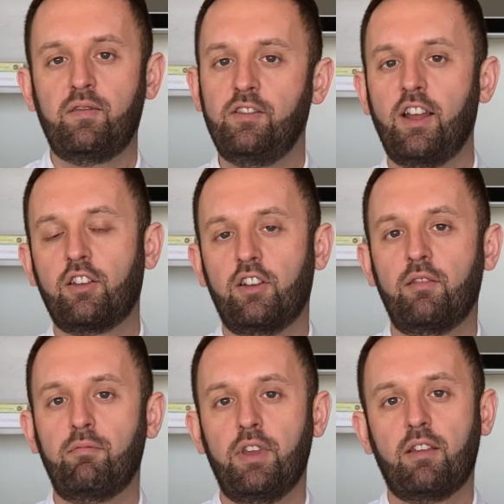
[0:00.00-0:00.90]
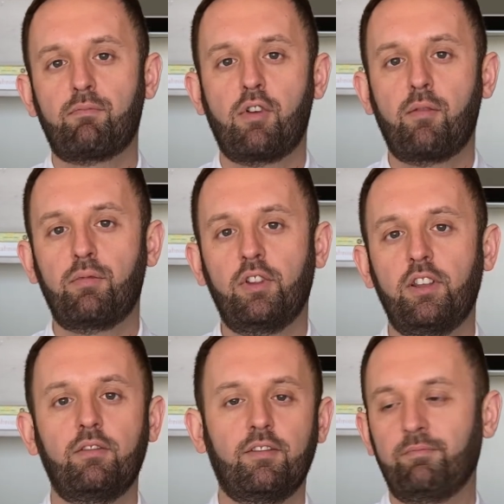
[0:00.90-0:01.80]
they're not gonna bake
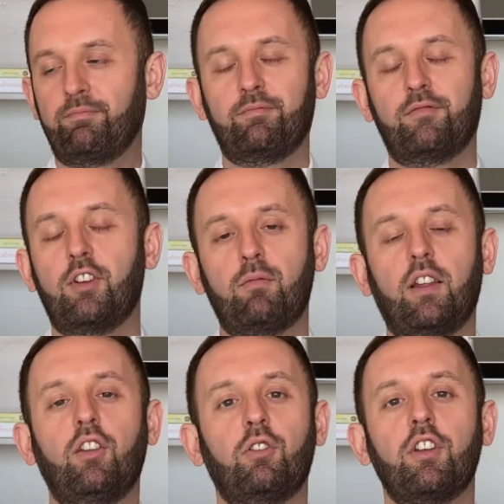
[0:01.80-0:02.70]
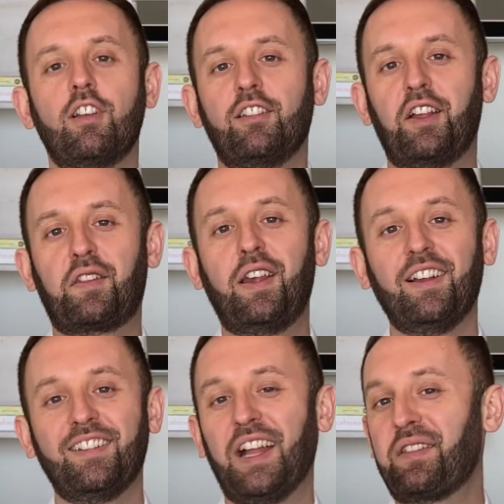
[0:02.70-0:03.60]
properly. Never mind, no.
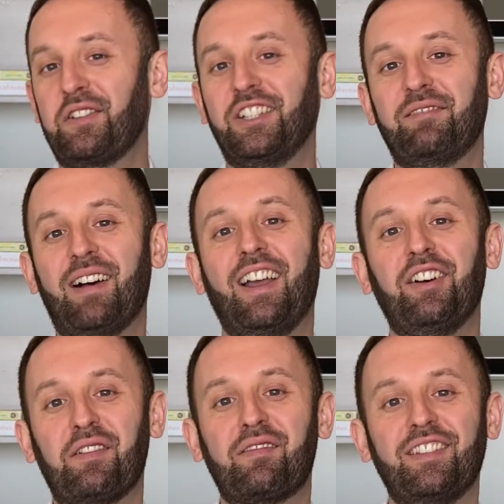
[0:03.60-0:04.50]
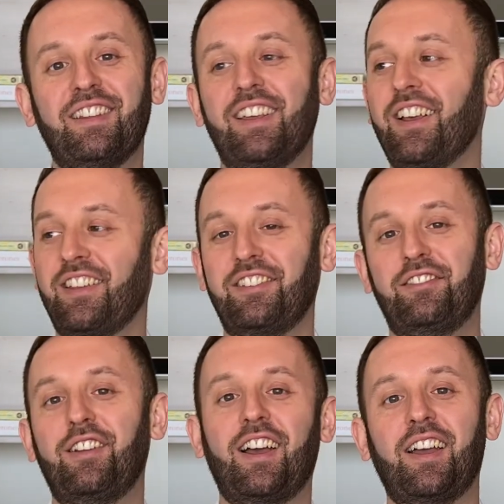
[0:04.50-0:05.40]
That's only my OCD. You
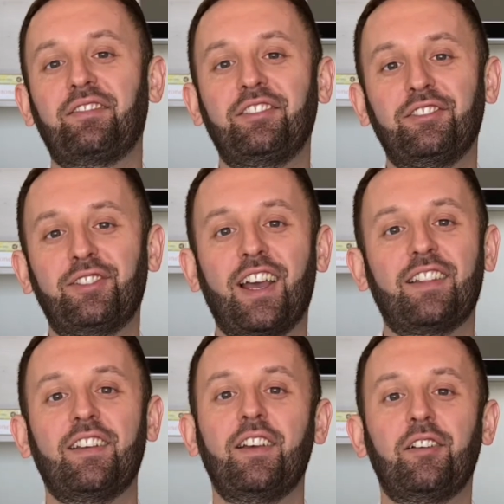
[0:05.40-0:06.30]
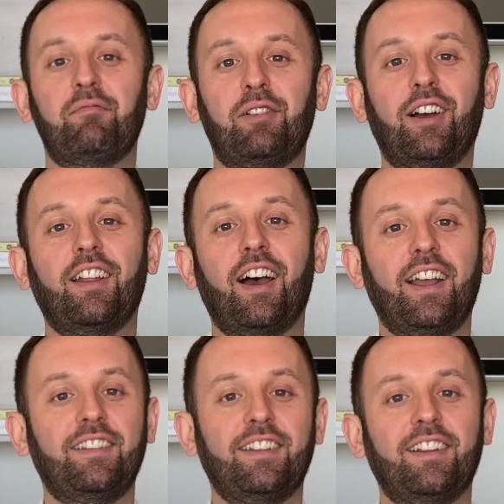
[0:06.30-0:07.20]
do not have to do that, but
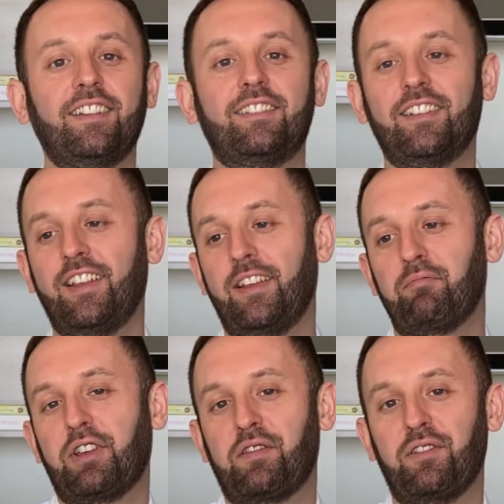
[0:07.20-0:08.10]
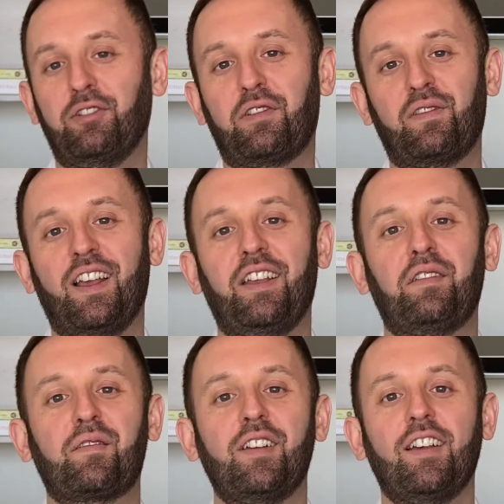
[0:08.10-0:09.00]
I did it because it looks
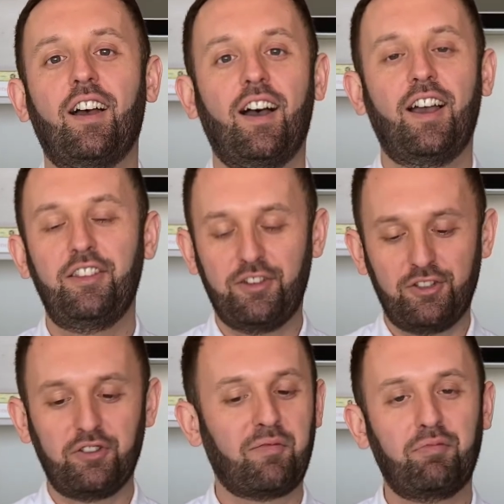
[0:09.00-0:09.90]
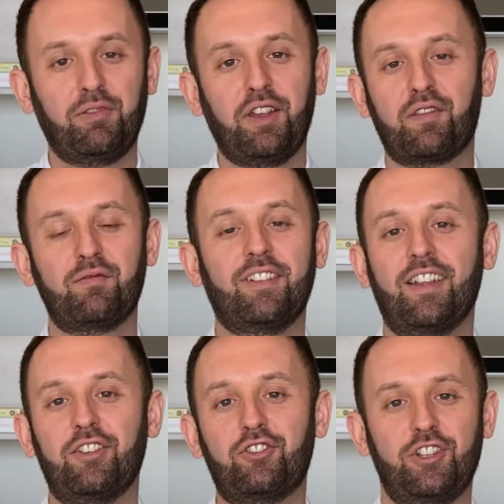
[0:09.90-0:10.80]
nice. You can just place them in
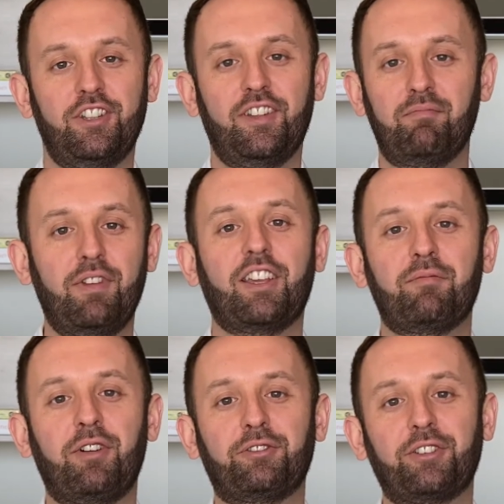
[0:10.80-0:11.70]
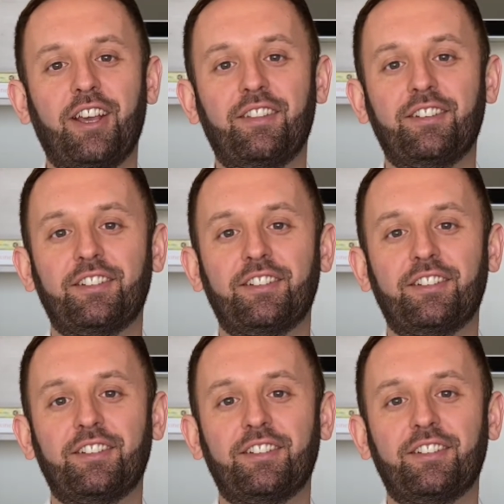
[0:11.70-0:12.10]
any sheet and bake them all together.